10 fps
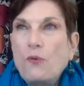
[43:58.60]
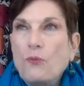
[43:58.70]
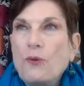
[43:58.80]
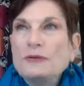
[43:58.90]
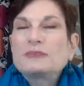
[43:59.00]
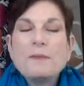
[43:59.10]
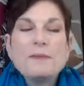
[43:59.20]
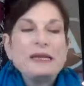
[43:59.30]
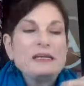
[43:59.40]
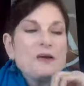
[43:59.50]
when
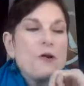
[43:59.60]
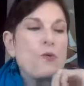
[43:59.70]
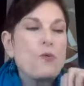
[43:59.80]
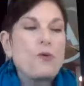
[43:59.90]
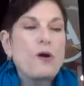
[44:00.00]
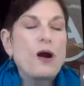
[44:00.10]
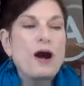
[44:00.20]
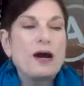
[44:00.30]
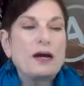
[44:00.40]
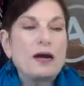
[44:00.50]
somebody
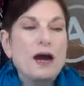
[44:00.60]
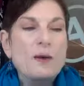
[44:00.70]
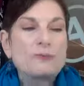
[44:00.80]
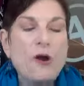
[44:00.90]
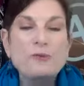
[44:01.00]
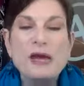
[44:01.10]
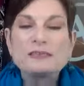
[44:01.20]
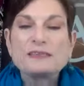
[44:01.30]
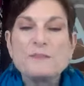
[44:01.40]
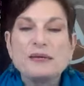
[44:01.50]

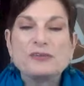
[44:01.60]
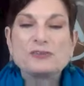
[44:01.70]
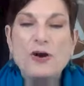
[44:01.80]
appropriate somebody's